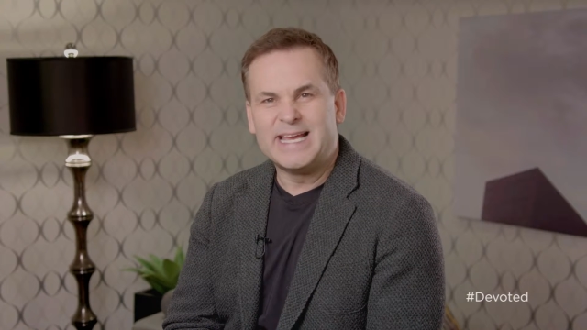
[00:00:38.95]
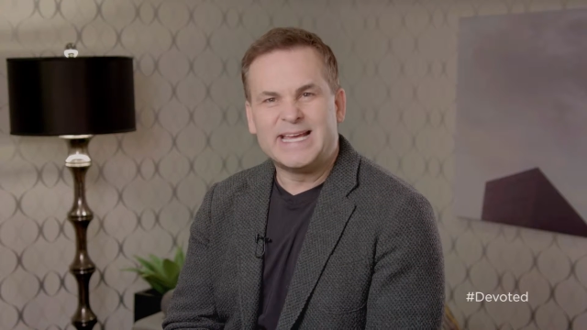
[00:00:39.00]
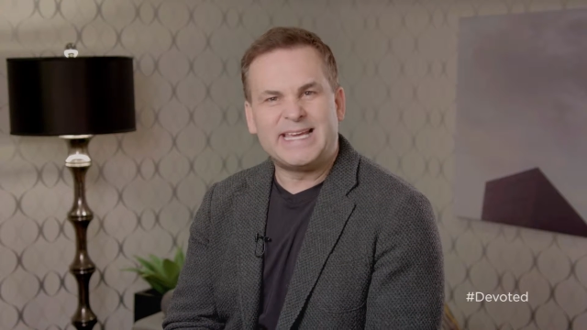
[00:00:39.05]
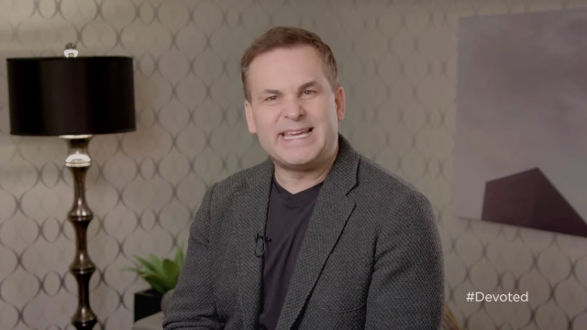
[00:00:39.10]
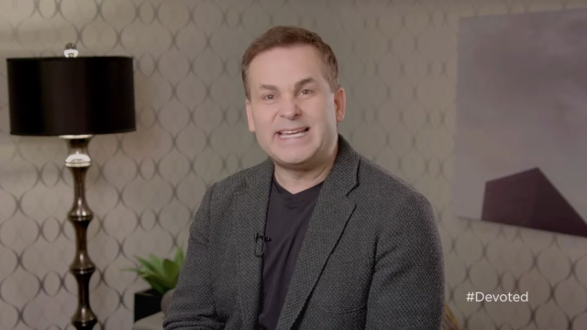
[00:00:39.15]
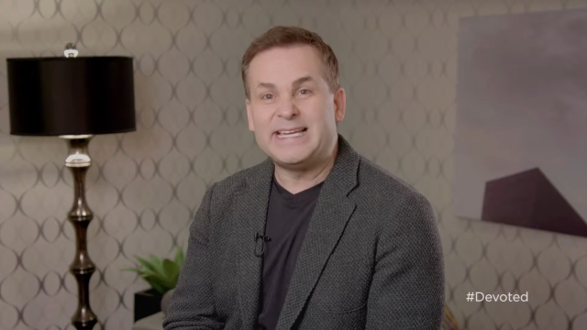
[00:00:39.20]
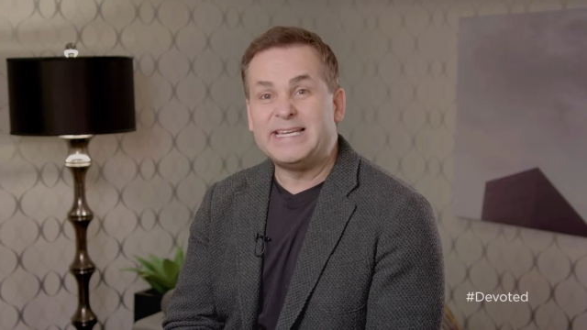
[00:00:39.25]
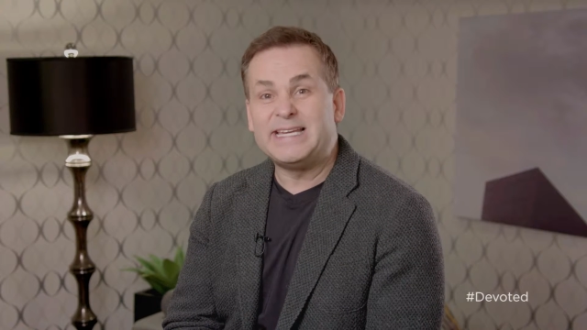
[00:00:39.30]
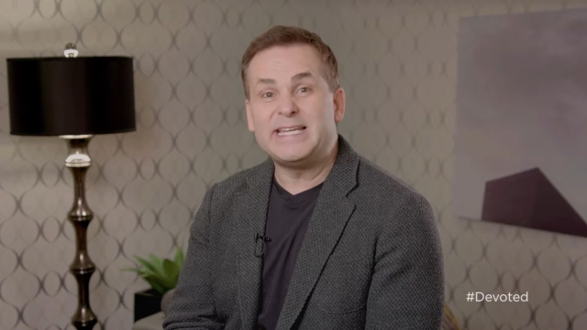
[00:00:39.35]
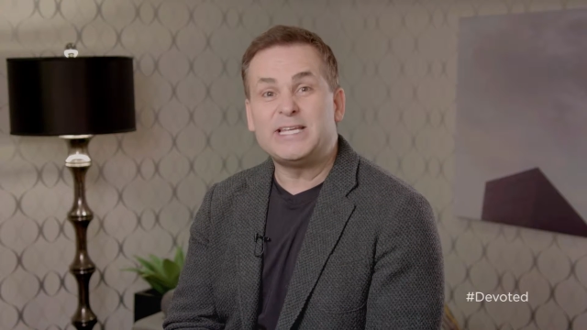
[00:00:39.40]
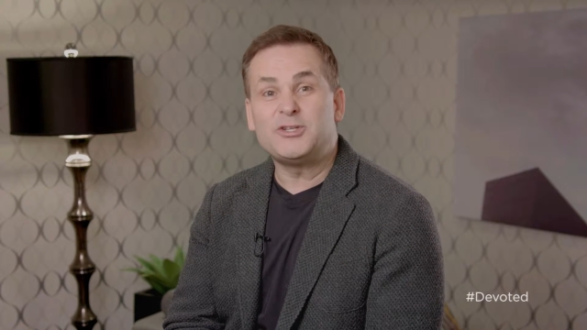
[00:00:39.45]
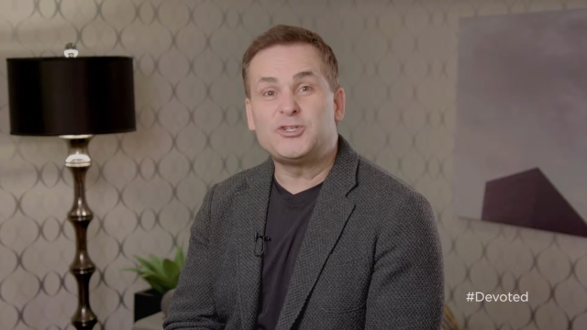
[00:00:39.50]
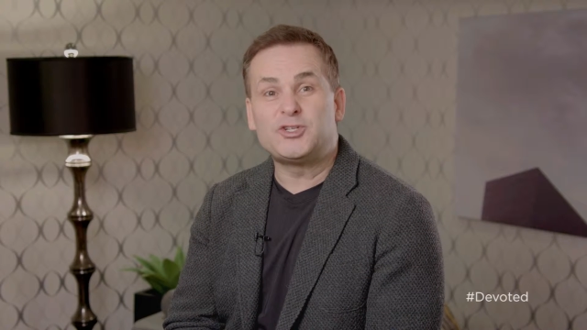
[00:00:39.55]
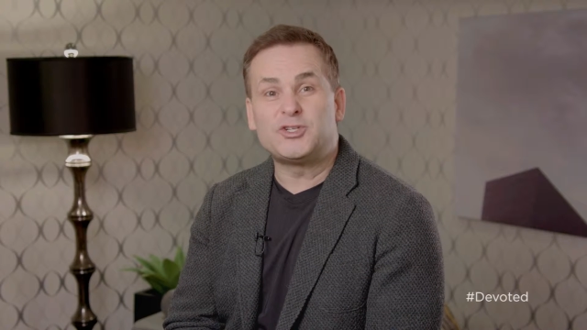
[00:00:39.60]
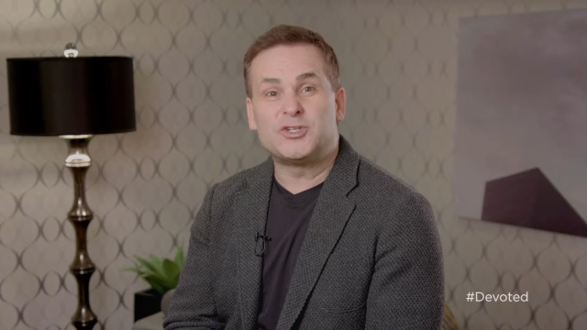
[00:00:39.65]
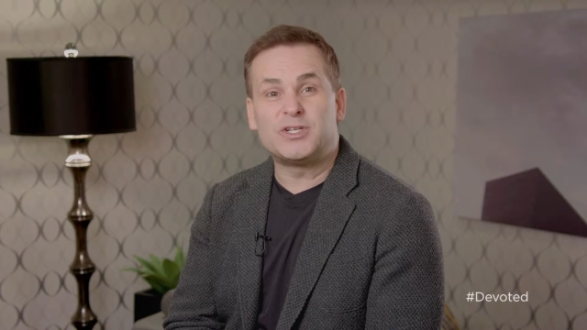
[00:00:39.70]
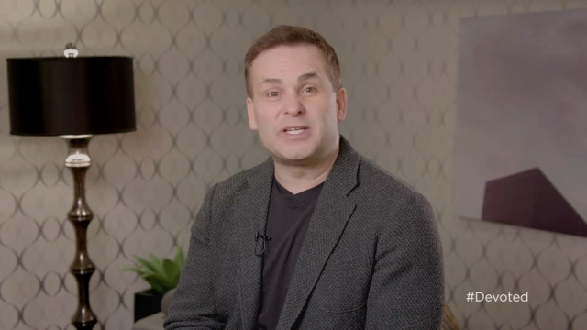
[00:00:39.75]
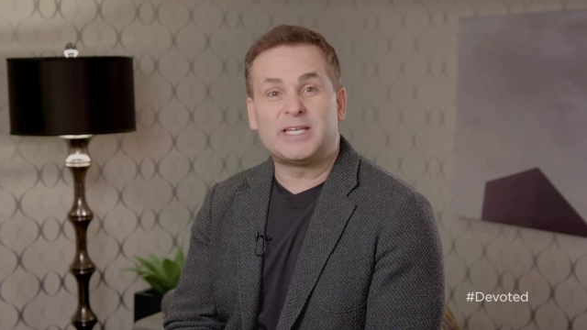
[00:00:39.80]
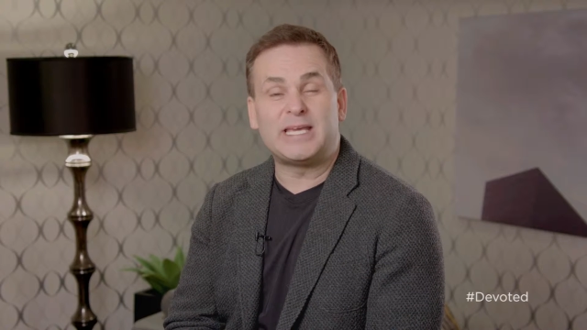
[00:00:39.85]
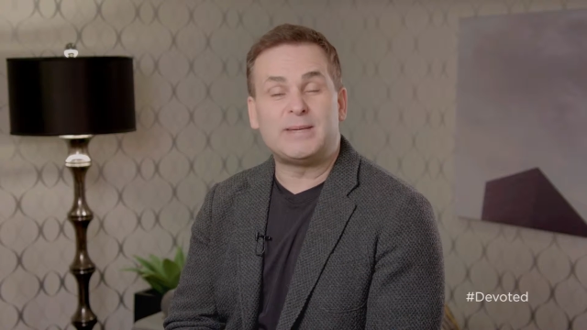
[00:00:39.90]
He needs
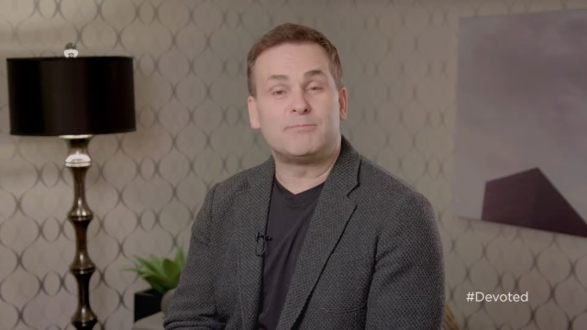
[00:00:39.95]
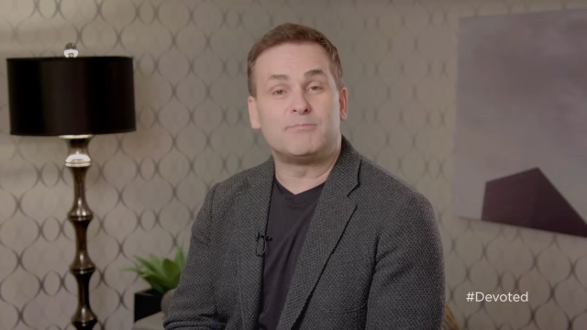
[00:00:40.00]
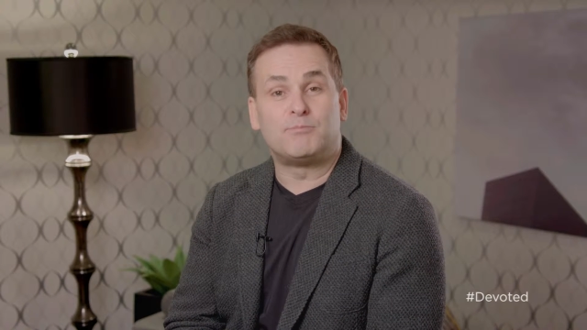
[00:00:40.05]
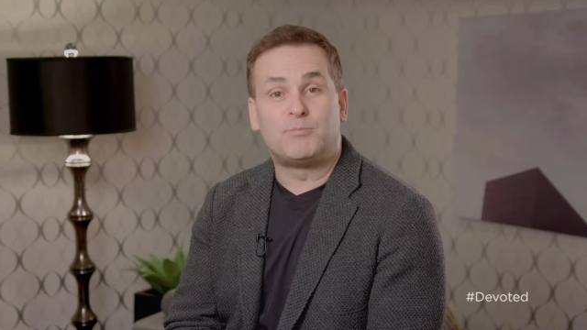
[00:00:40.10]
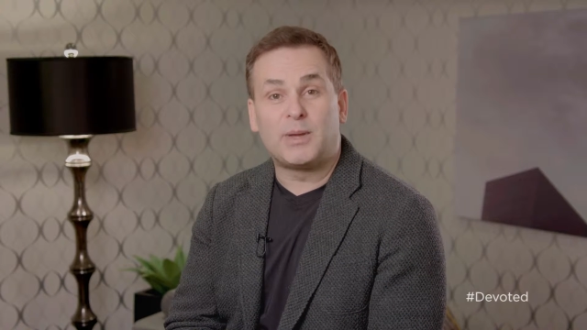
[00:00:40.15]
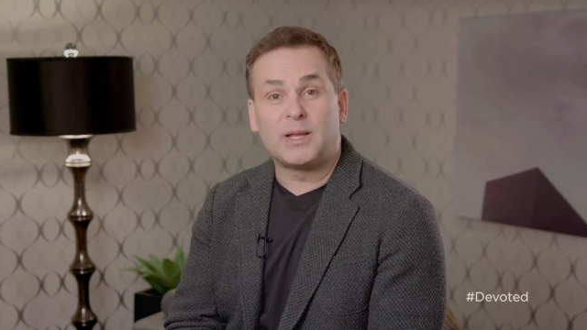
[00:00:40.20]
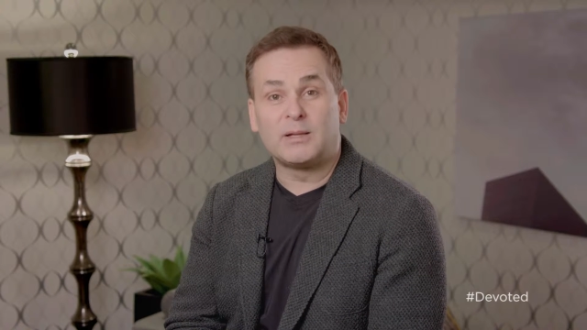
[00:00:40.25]
you to keep